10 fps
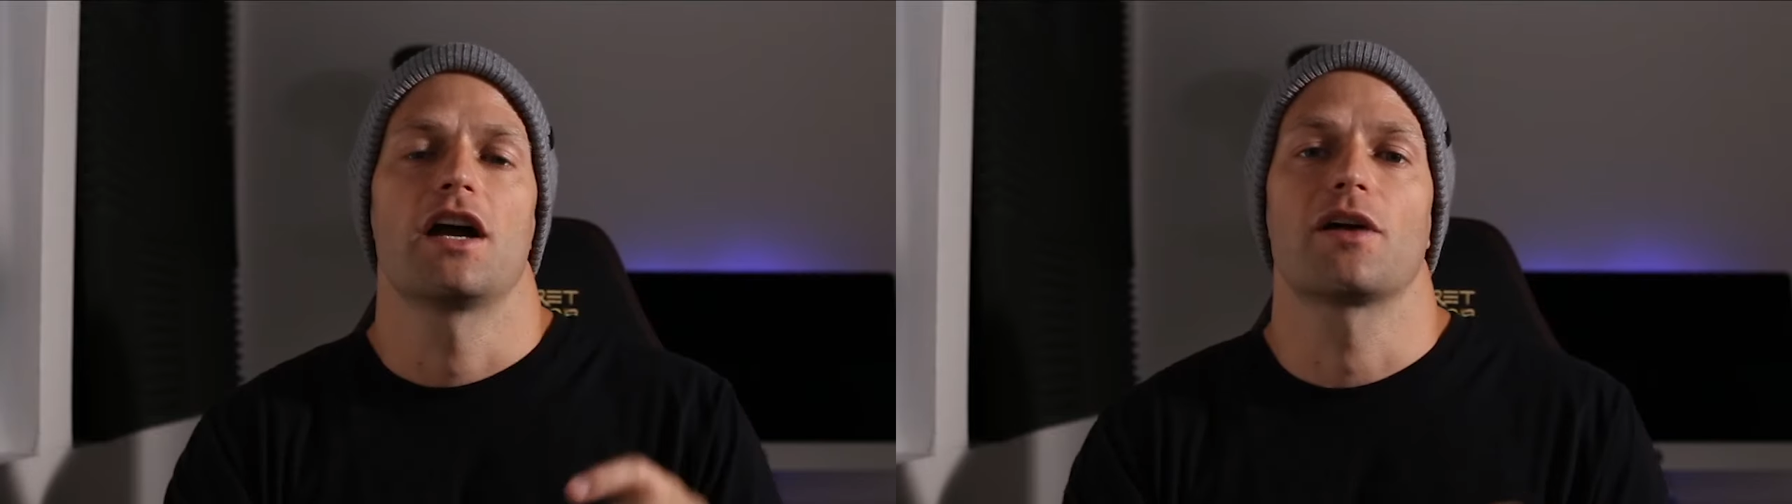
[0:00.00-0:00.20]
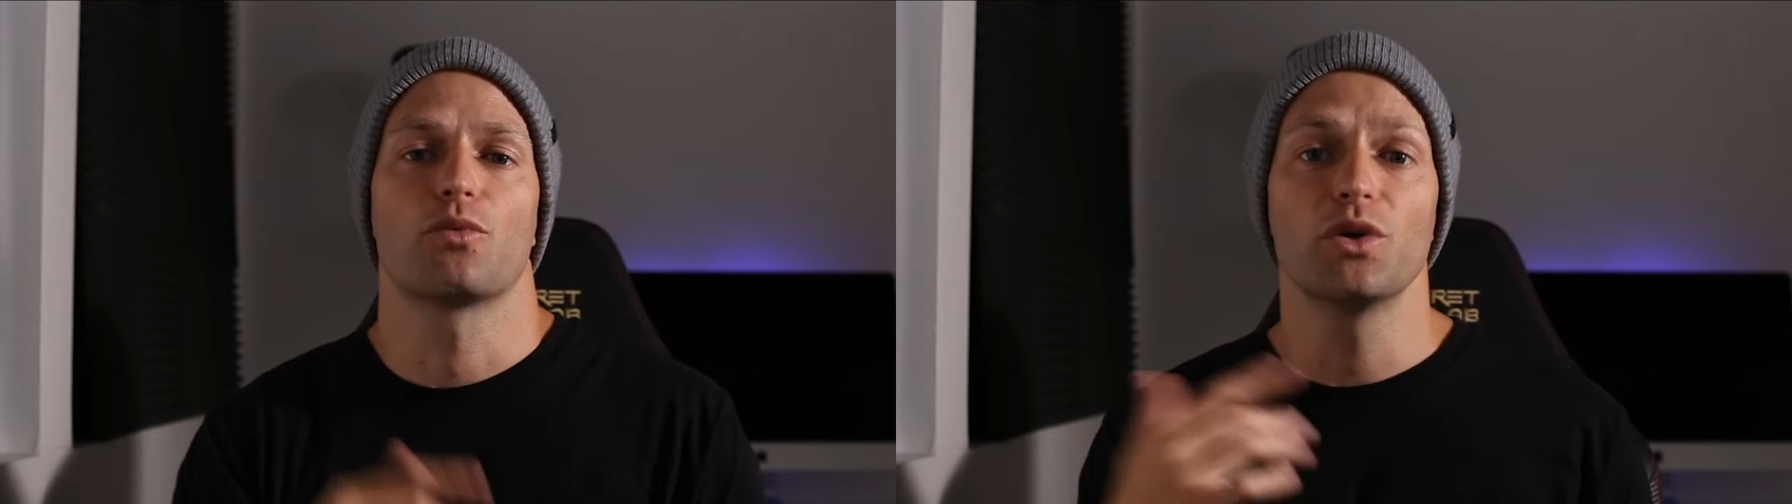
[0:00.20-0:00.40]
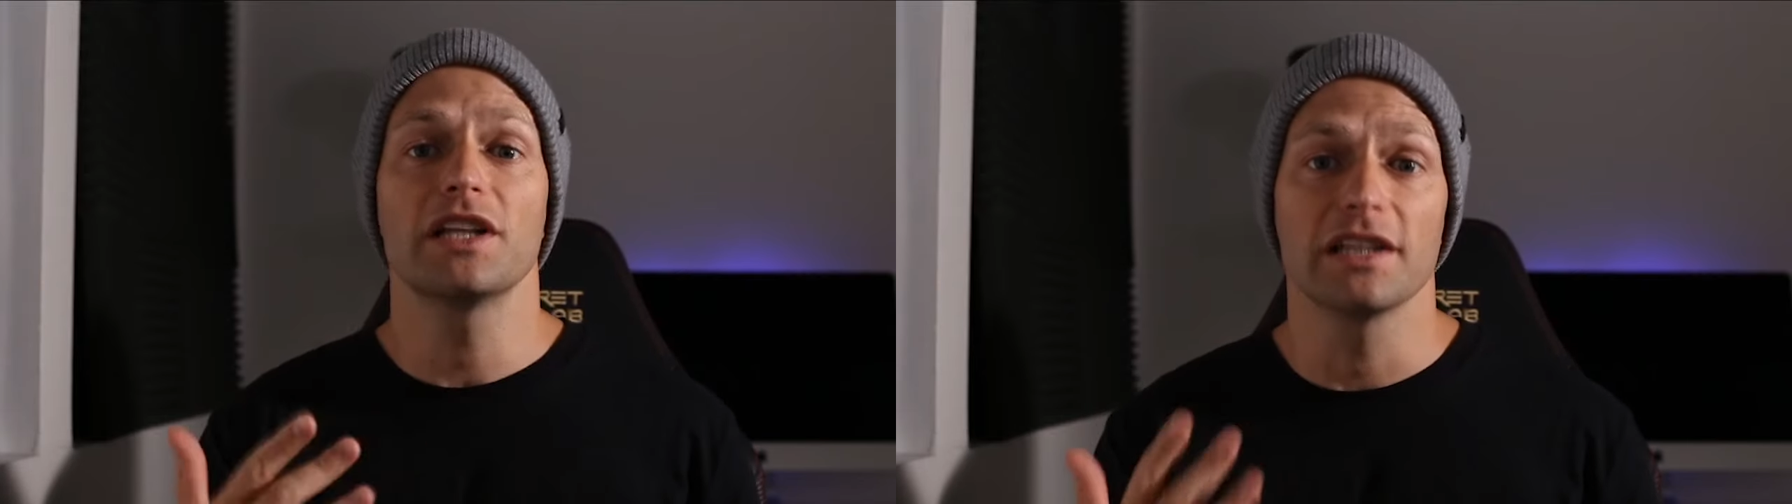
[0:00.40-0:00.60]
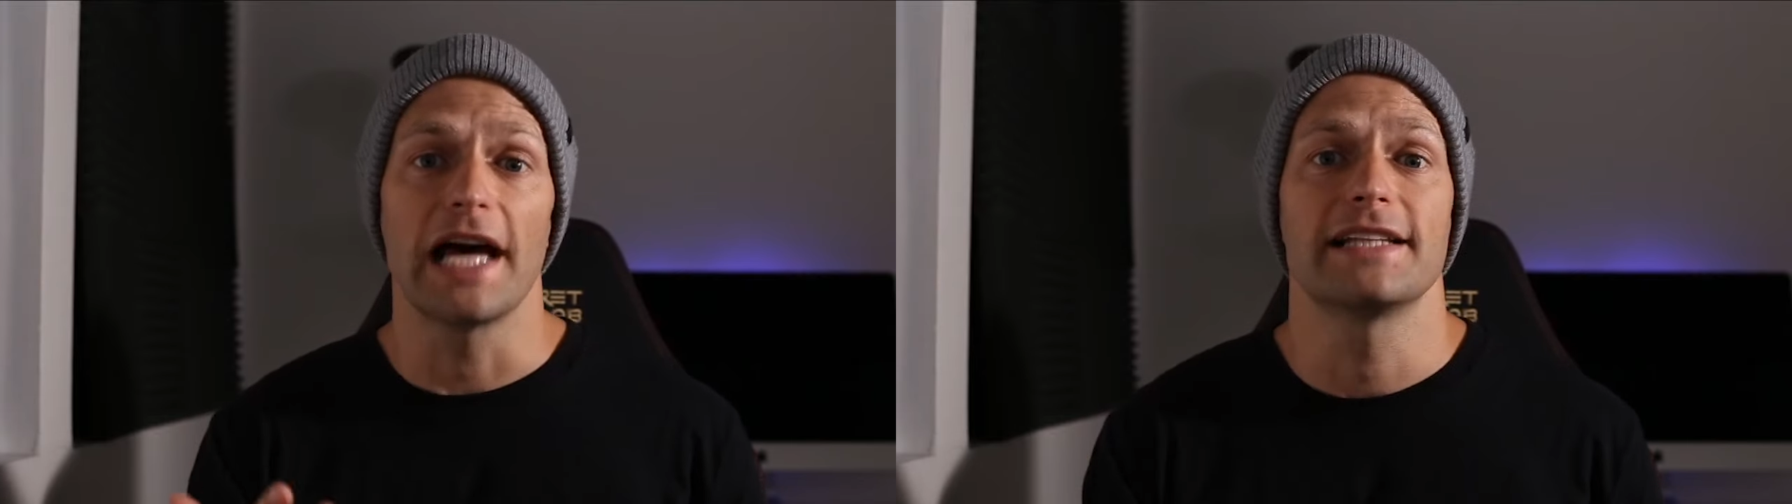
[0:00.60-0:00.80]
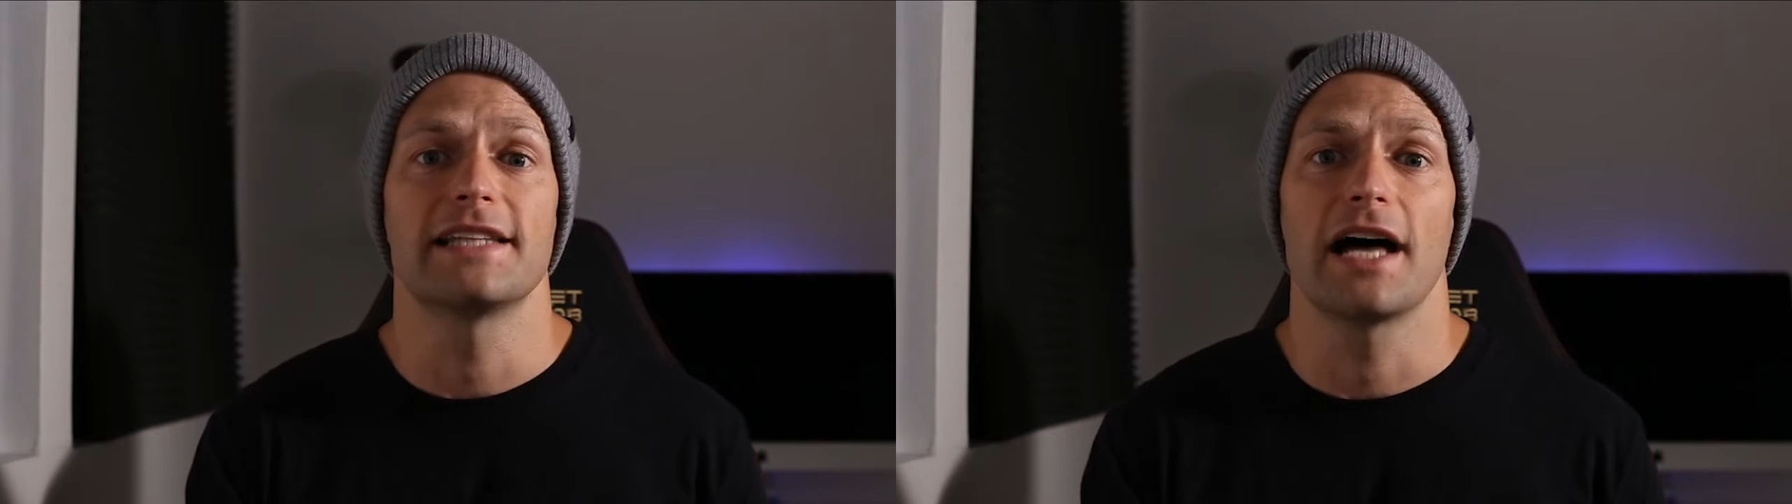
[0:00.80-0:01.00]
and I really
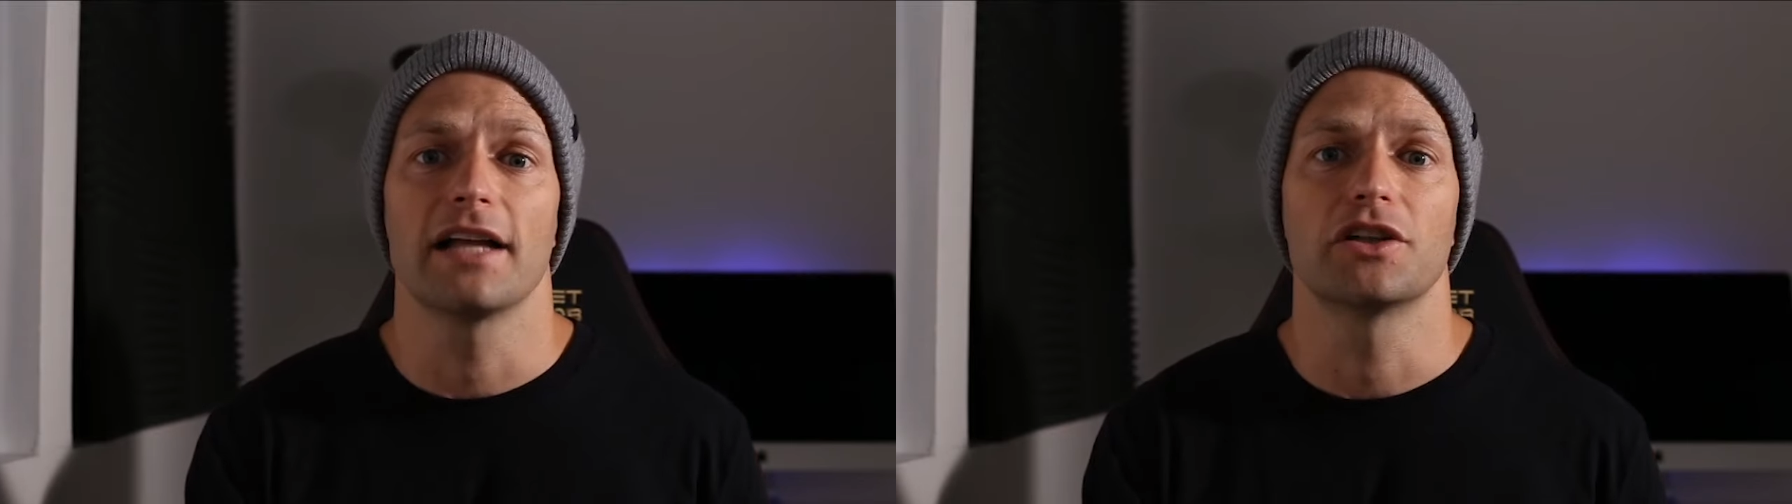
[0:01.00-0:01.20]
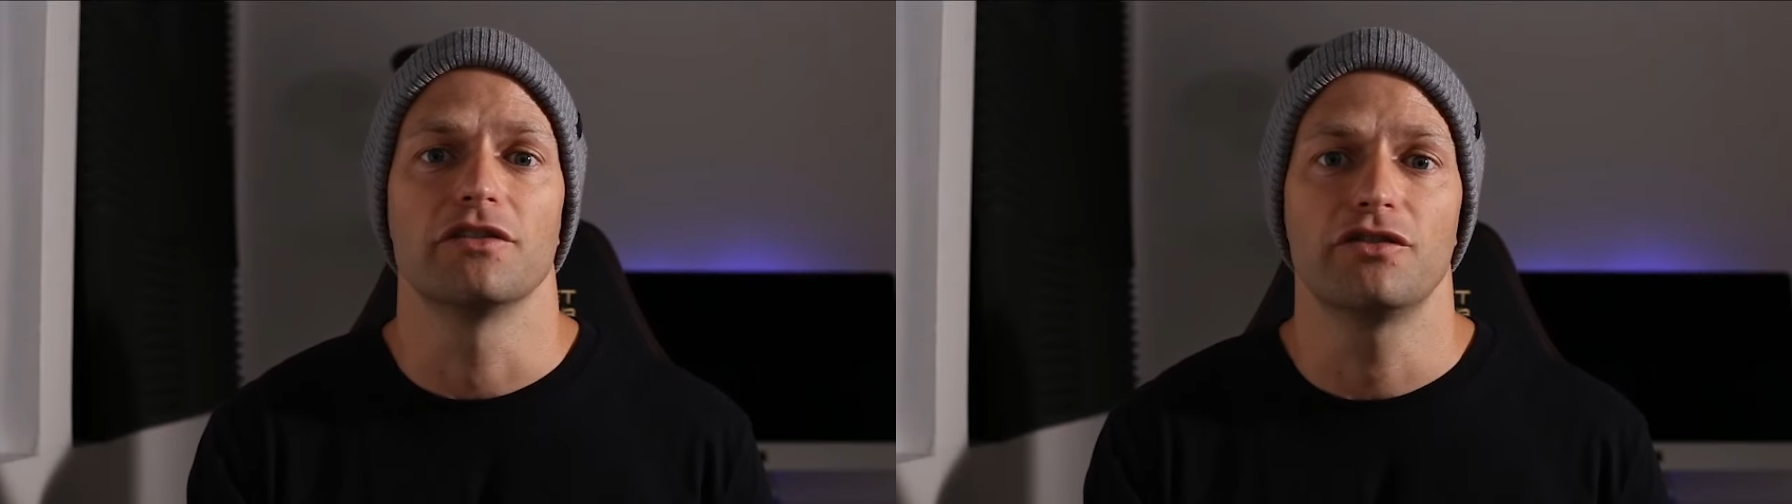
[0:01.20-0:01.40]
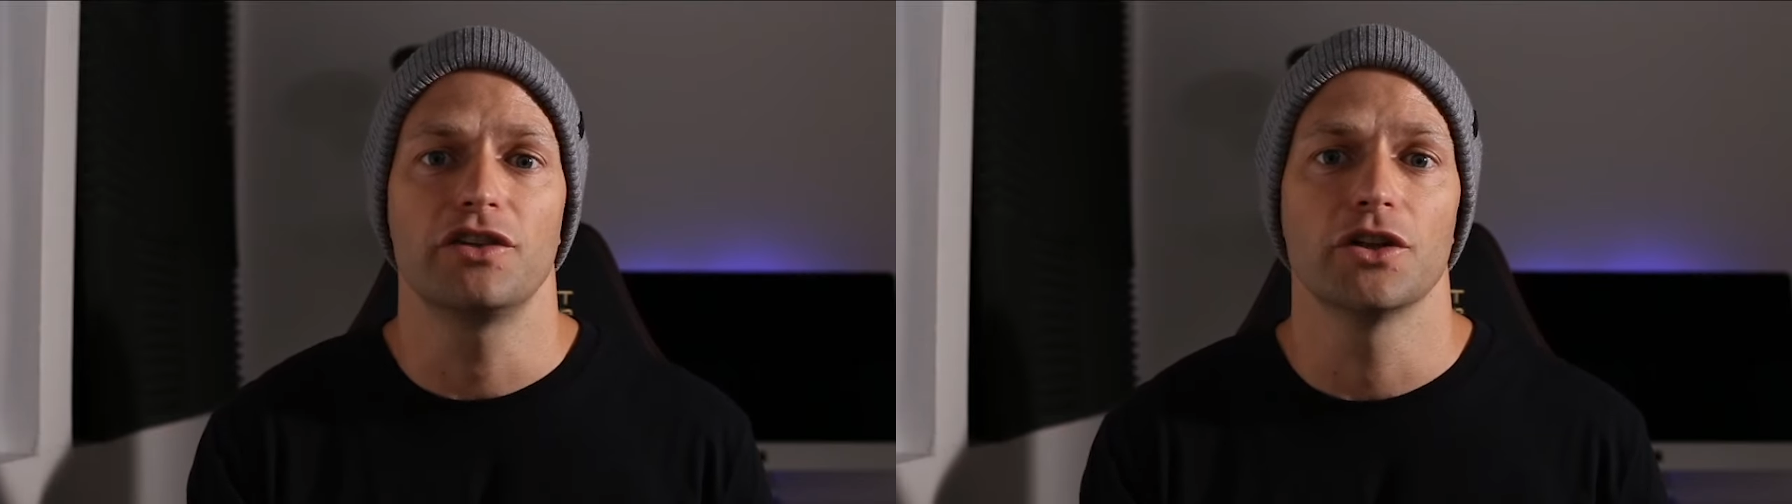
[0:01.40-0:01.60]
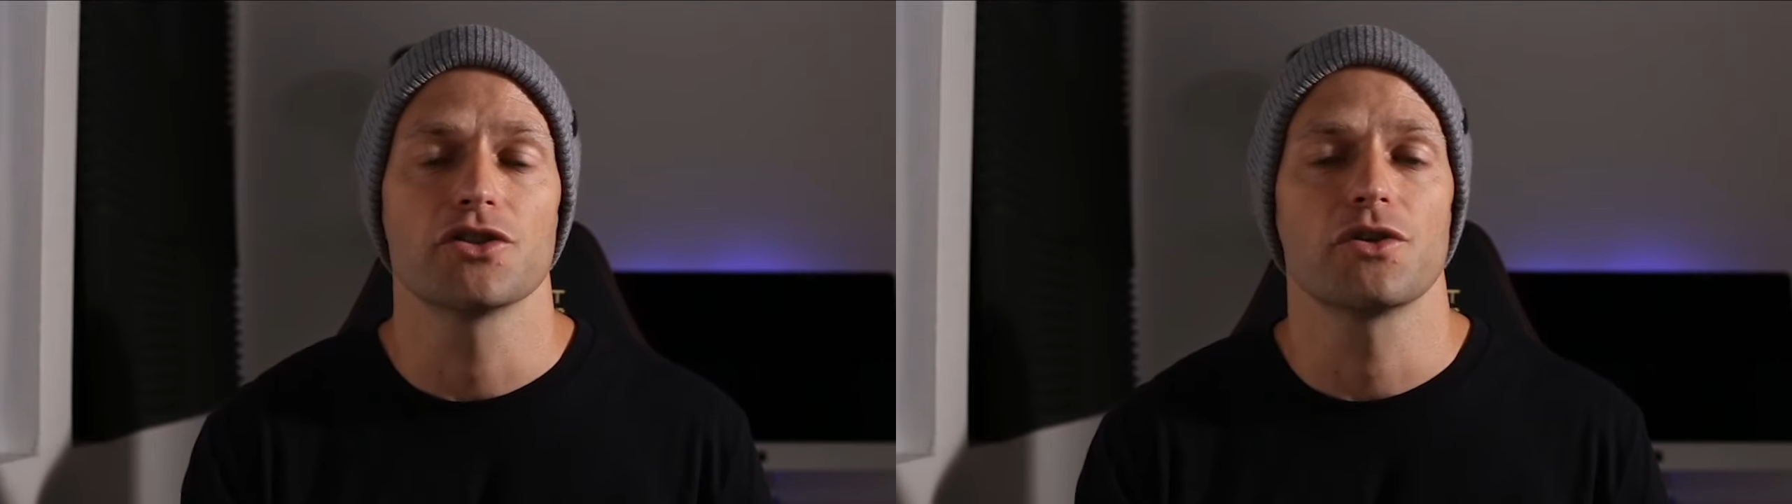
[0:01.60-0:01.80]
liked that look and feel.